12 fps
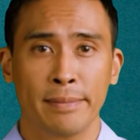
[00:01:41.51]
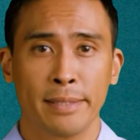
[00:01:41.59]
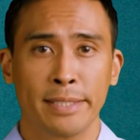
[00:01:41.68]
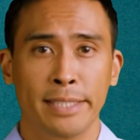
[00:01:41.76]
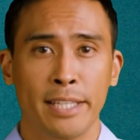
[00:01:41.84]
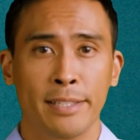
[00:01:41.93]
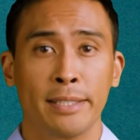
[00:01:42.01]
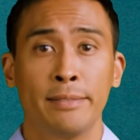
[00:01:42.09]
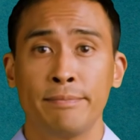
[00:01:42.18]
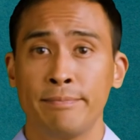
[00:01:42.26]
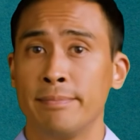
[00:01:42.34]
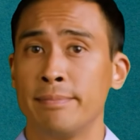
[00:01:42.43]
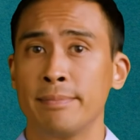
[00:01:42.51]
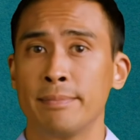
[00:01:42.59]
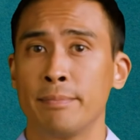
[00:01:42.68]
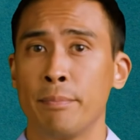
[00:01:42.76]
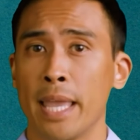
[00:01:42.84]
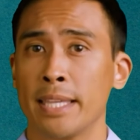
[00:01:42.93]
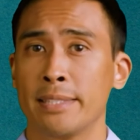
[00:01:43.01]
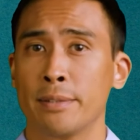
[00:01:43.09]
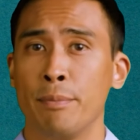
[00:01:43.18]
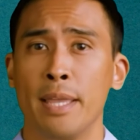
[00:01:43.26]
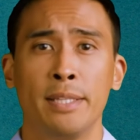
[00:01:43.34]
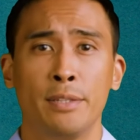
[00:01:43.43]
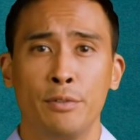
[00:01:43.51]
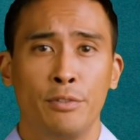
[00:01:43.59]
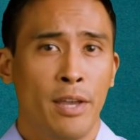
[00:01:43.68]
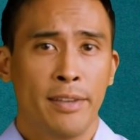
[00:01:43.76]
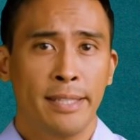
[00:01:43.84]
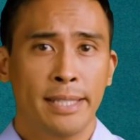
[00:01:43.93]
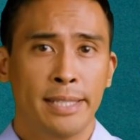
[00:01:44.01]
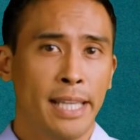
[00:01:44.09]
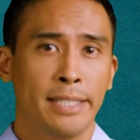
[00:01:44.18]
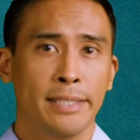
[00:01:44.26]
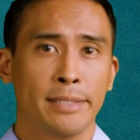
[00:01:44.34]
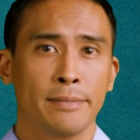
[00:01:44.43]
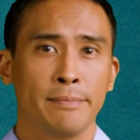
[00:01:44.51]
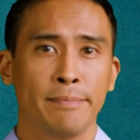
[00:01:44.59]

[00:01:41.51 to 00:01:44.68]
7. Pass the practical driving test.